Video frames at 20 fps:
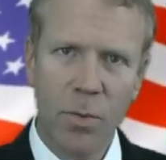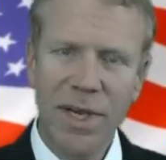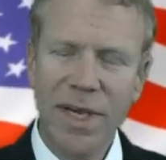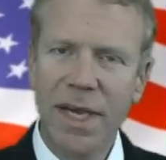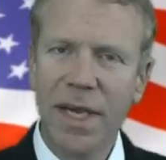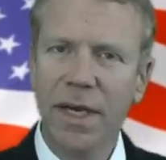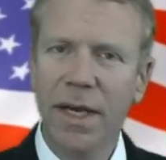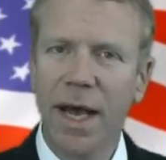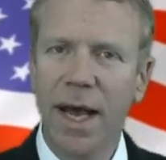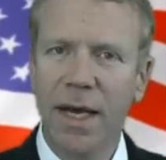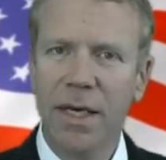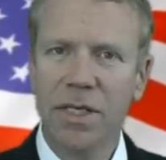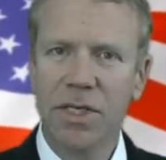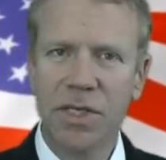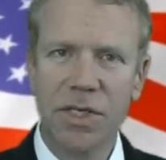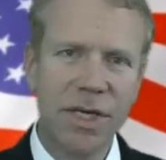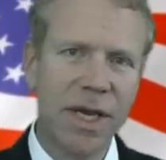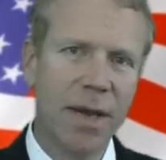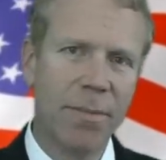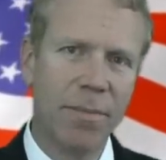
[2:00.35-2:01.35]
We cannot
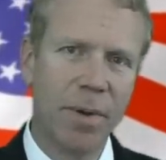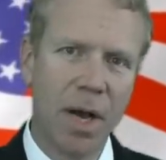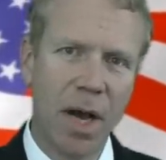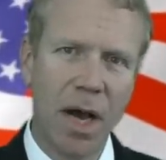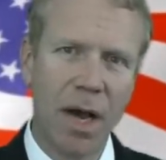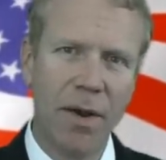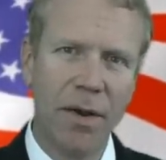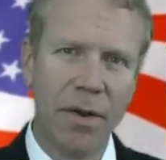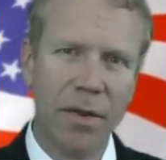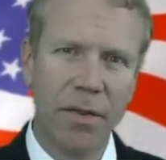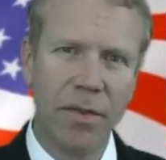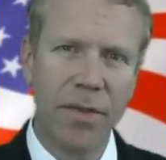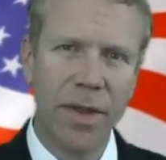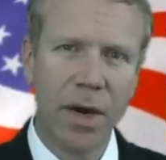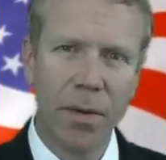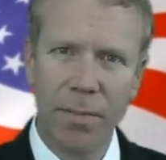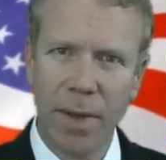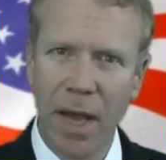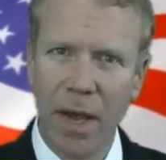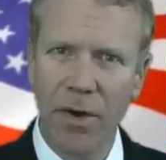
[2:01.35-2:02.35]
step on
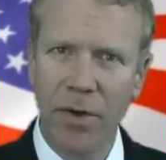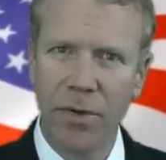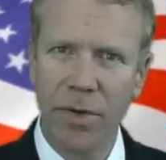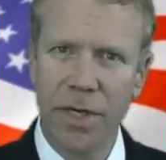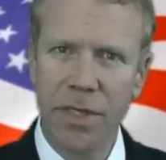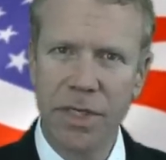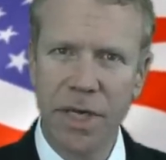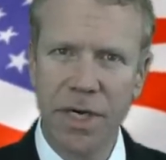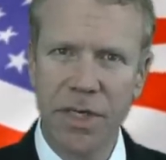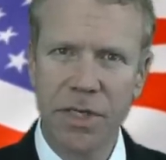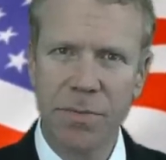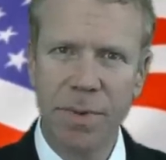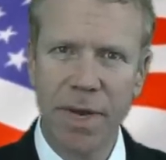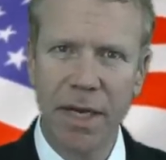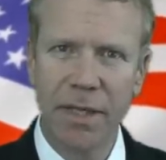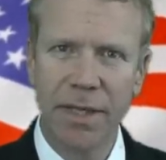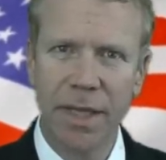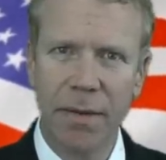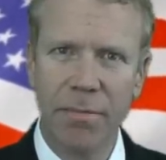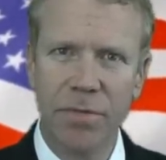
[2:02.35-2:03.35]
their boundaries and
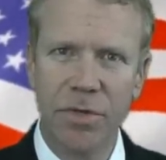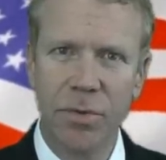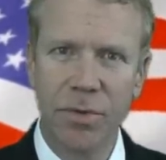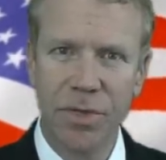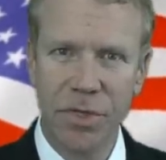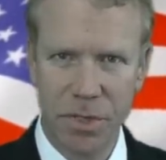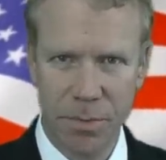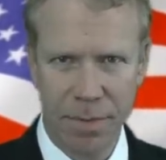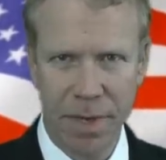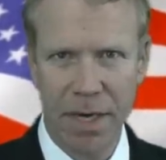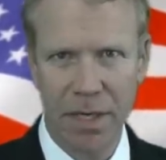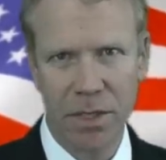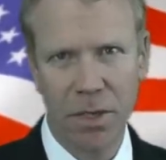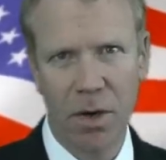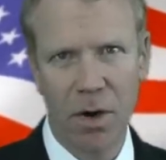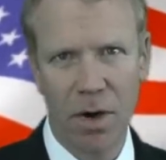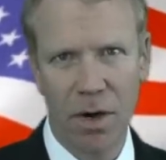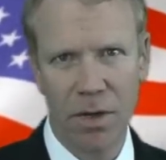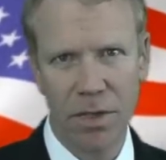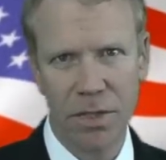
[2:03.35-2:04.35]
expect them to respect
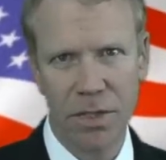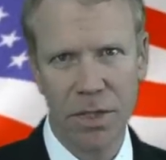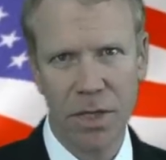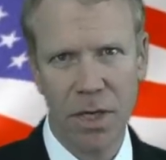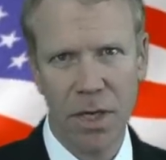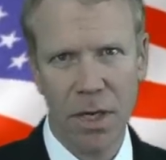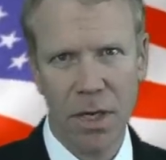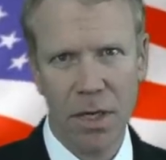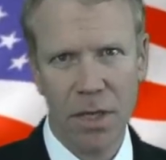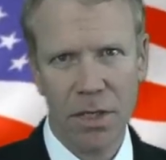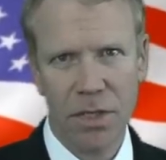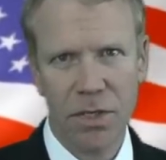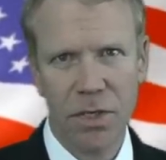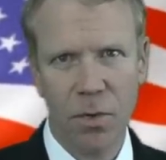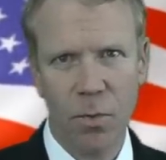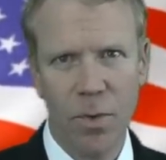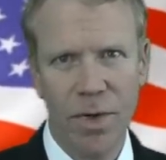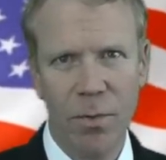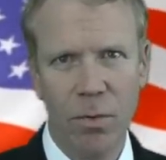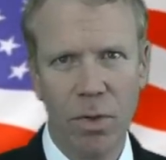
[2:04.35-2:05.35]
ours.
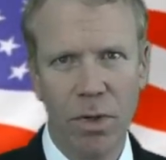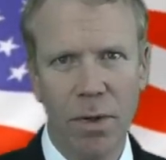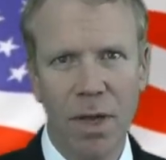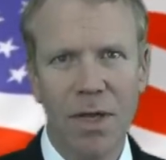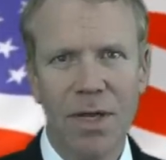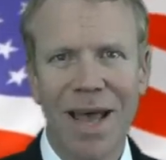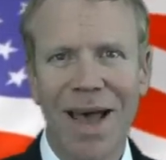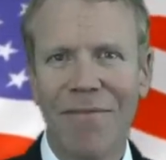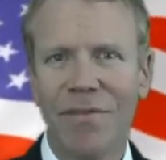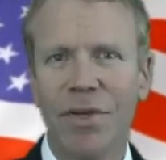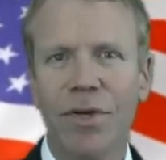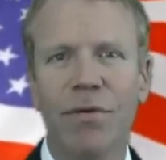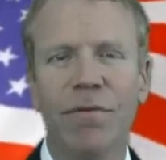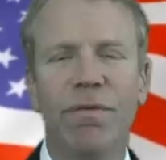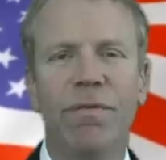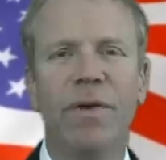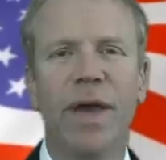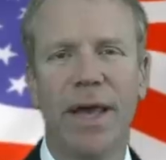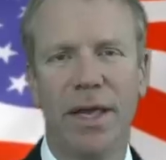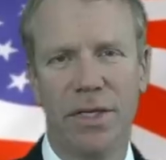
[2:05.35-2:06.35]
So we will have a new
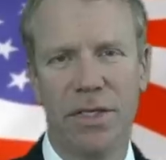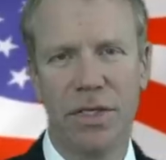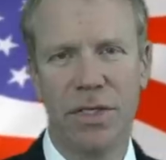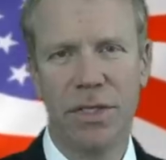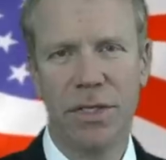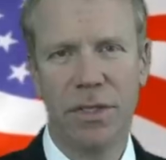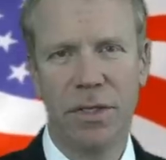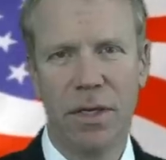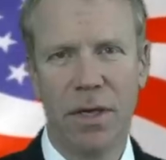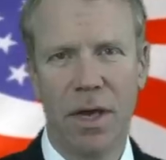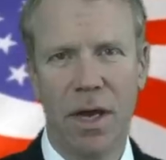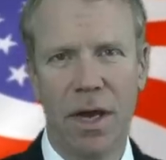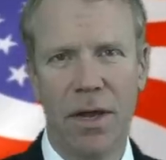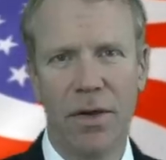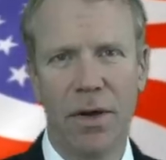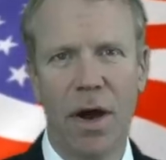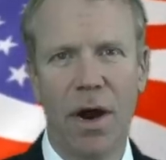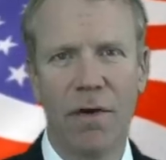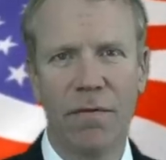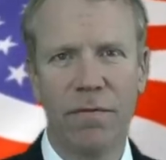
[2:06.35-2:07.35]
face
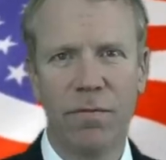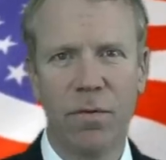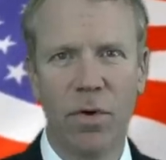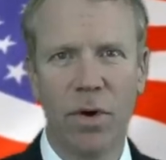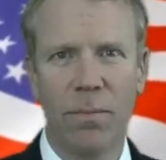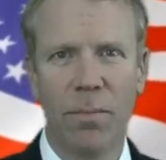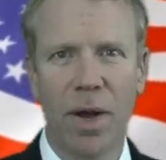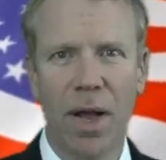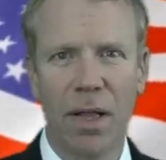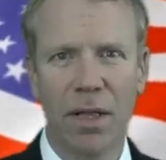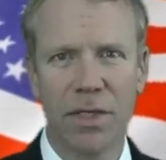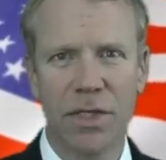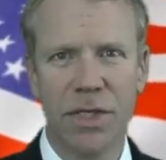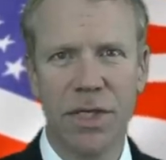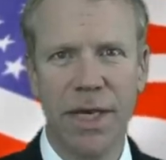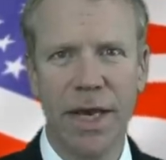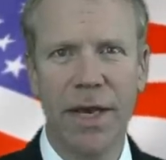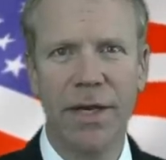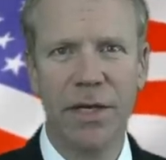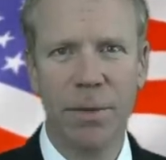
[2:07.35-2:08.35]
on our foreign
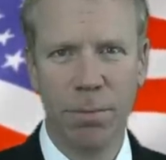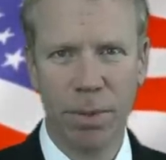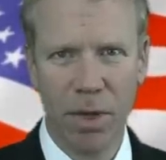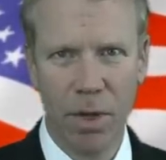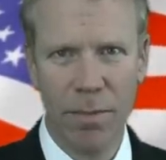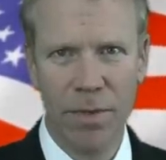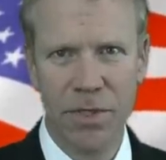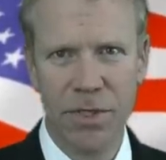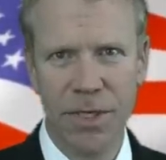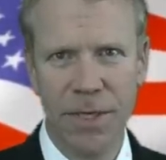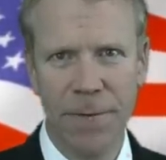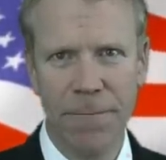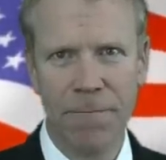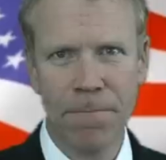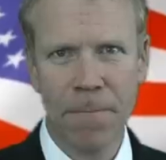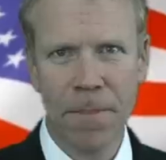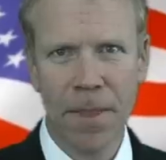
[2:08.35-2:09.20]
policy and diplomacy.